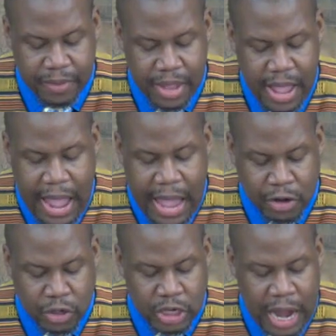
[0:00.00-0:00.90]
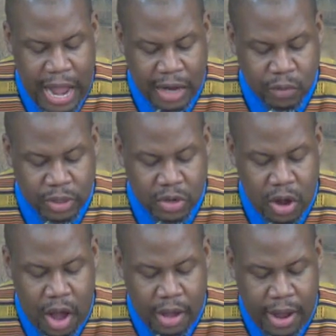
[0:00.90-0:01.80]
And her child was
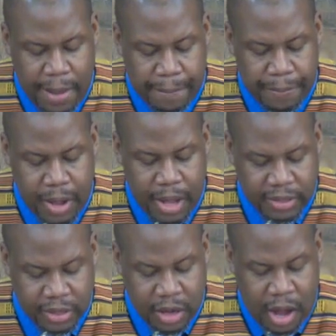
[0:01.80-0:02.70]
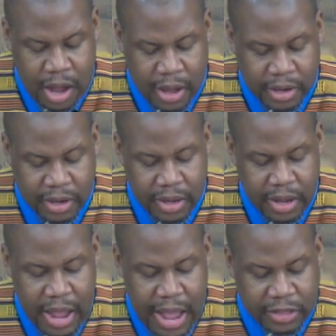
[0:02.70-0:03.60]
caught up unto God
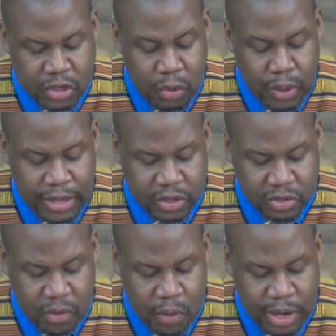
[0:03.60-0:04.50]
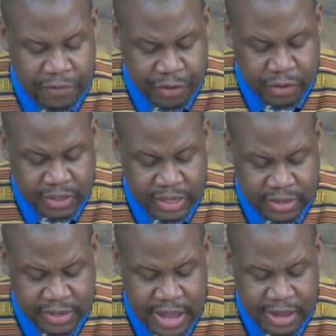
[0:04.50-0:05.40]
and to his throne." And verse 6
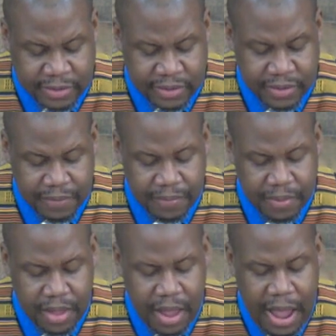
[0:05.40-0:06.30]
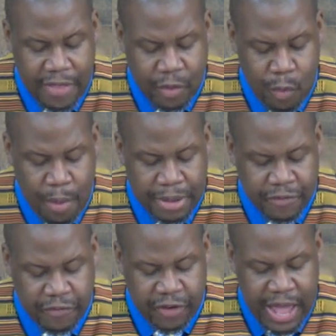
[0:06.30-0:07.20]
says, "And the woman
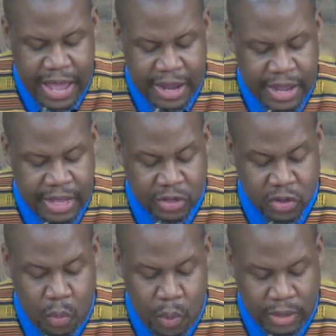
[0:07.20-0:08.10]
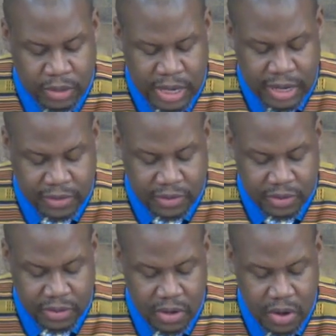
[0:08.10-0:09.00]
fled into the wilderness,
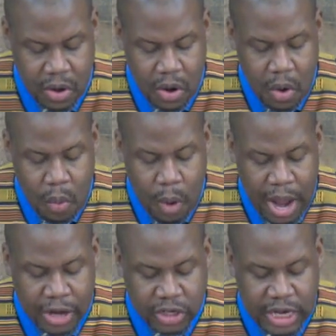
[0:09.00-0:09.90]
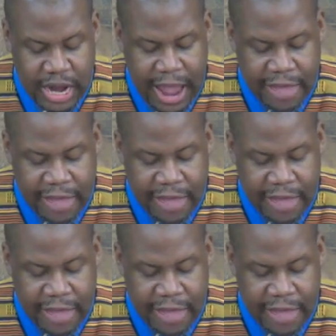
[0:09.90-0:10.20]
where she hath a